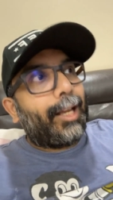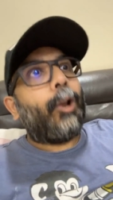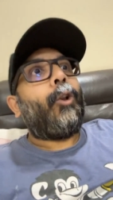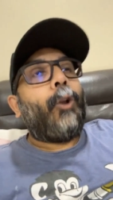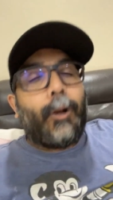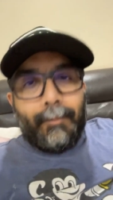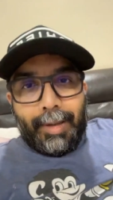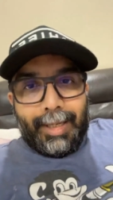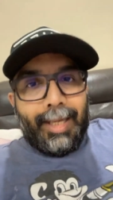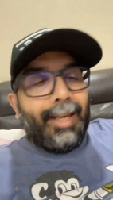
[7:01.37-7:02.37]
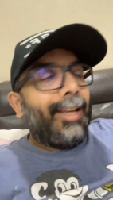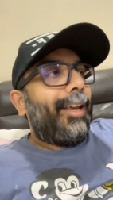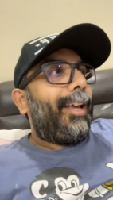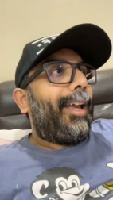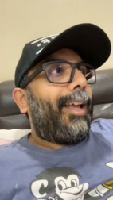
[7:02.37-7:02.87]
make a lot of money
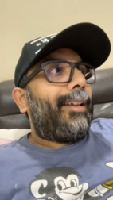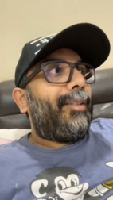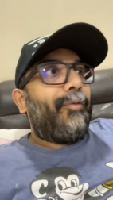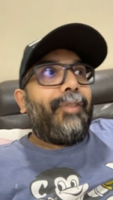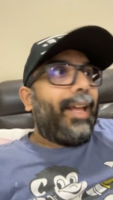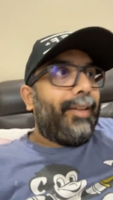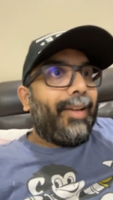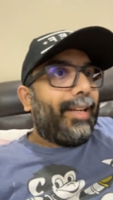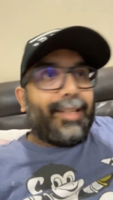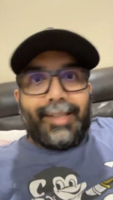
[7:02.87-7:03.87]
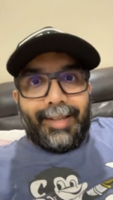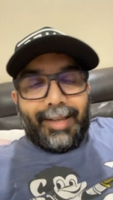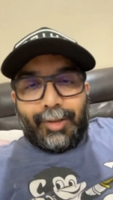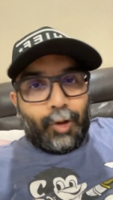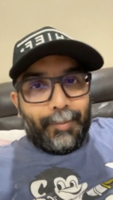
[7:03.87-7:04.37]
and the very, very
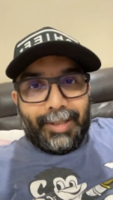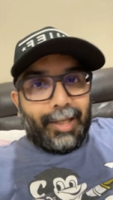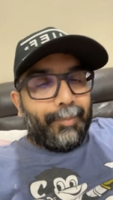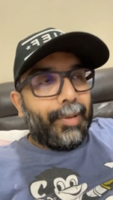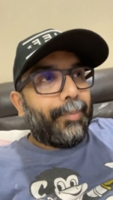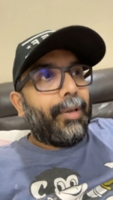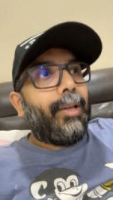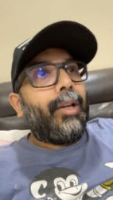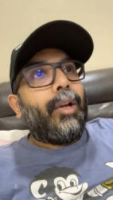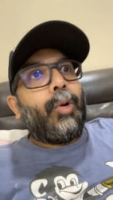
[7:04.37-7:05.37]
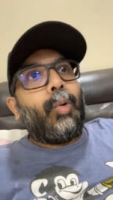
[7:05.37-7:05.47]
serious committed people